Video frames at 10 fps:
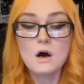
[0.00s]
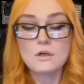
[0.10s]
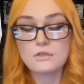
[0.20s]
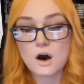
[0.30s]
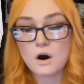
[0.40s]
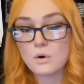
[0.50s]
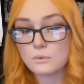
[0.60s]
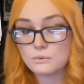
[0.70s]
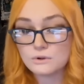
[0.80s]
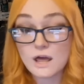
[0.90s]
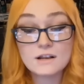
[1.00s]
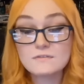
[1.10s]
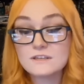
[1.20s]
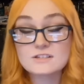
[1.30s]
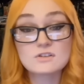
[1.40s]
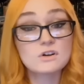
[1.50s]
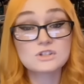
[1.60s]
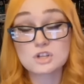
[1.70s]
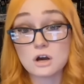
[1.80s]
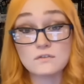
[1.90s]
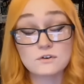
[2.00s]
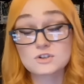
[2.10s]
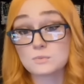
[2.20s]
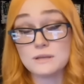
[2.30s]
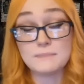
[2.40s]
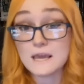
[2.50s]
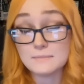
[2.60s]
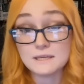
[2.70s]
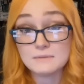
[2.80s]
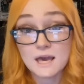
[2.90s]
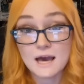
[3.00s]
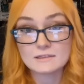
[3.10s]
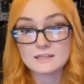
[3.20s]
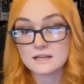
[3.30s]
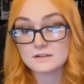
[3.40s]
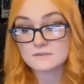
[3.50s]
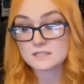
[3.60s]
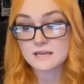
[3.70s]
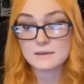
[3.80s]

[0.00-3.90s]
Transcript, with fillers: though none of this looks good for Sweet Baby at the end of the day,